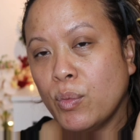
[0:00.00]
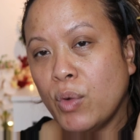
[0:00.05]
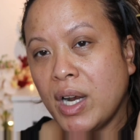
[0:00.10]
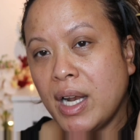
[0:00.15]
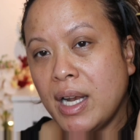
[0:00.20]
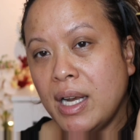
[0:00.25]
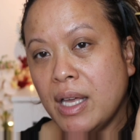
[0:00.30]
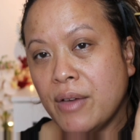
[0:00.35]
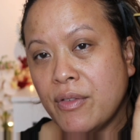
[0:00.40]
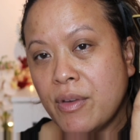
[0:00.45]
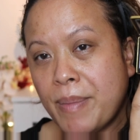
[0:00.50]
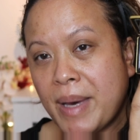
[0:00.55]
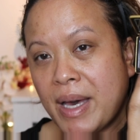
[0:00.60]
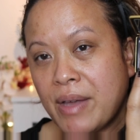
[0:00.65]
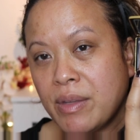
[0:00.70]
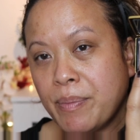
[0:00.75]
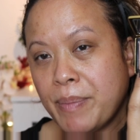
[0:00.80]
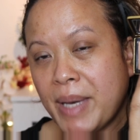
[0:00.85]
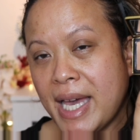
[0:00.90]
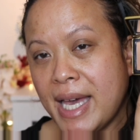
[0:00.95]
What I love about
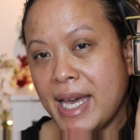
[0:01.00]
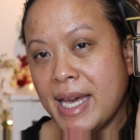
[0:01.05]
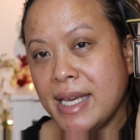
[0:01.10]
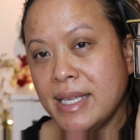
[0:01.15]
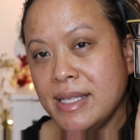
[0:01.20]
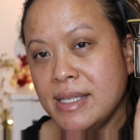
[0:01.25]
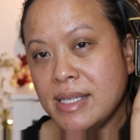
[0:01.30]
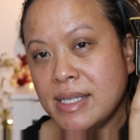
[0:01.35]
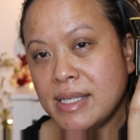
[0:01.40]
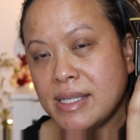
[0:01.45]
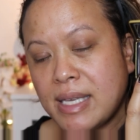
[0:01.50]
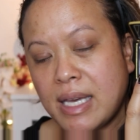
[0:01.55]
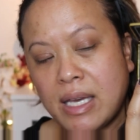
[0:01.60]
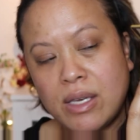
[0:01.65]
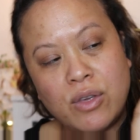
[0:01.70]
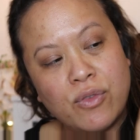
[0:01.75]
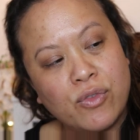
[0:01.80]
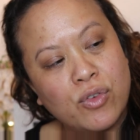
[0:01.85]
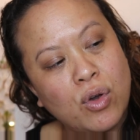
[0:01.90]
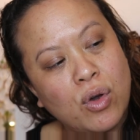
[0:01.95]
the pans is that
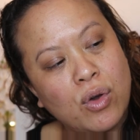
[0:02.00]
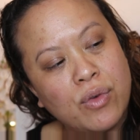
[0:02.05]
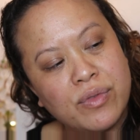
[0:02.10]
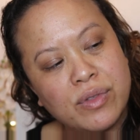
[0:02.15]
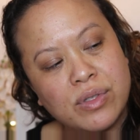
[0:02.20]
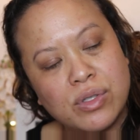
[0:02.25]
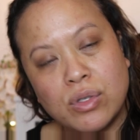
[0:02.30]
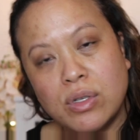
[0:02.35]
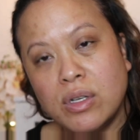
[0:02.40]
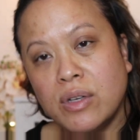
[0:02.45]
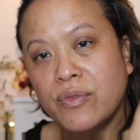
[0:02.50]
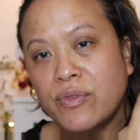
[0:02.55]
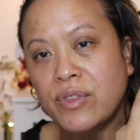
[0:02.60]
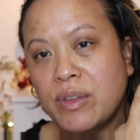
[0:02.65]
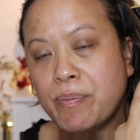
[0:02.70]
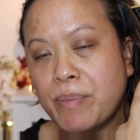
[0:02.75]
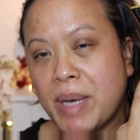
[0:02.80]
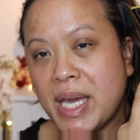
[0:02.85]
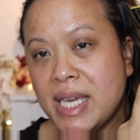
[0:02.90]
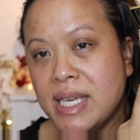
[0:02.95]
you've got sort of the
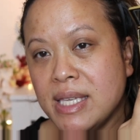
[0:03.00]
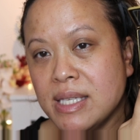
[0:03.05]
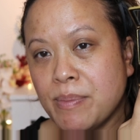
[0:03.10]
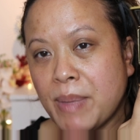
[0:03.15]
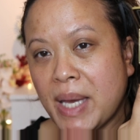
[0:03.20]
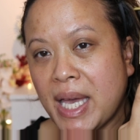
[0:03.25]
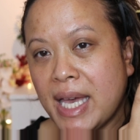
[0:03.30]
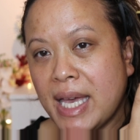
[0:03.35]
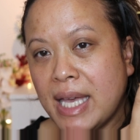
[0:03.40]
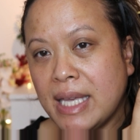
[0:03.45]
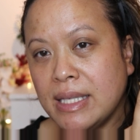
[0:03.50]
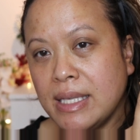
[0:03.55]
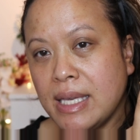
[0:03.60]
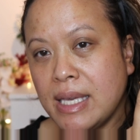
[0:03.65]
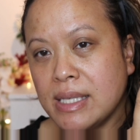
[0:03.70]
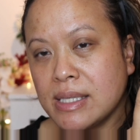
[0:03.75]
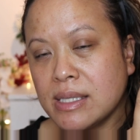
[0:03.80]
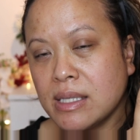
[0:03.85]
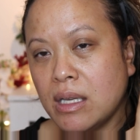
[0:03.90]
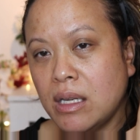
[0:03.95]
base pan
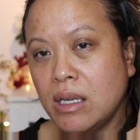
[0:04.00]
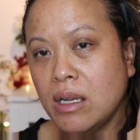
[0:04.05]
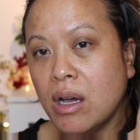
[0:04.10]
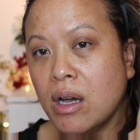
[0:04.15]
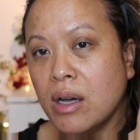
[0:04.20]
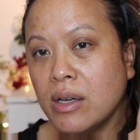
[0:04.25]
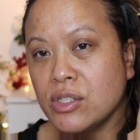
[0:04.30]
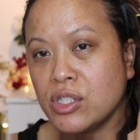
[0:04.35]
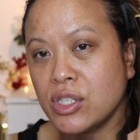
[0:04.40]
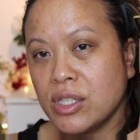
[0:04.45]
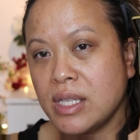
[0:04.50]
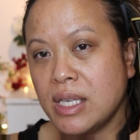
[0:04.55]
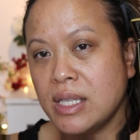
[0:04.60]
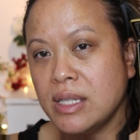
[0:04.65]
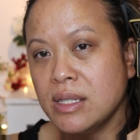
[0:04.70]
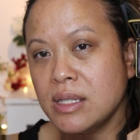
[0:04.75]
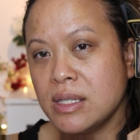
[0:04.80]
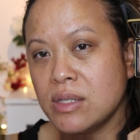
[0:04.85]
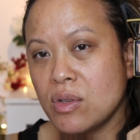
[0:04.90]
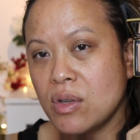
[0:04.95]
is larger
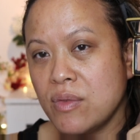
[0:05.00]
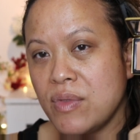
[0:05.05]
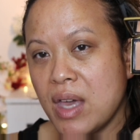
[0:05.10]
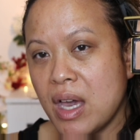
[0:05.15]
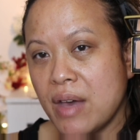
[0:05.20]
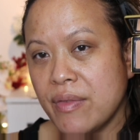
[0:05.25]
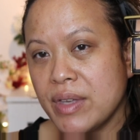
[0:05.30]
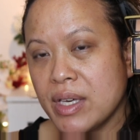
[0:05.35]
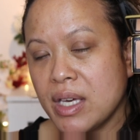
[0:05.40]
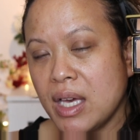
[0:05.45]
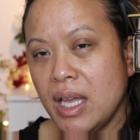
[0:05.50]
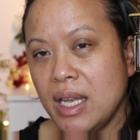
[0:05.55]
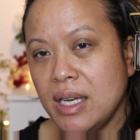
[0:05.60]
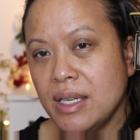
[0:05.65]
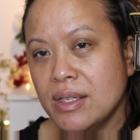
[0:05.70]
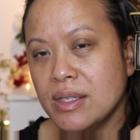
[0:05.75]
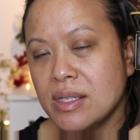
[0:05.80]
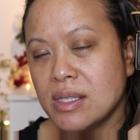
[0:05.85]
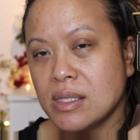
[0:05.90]
than sort of the other colours.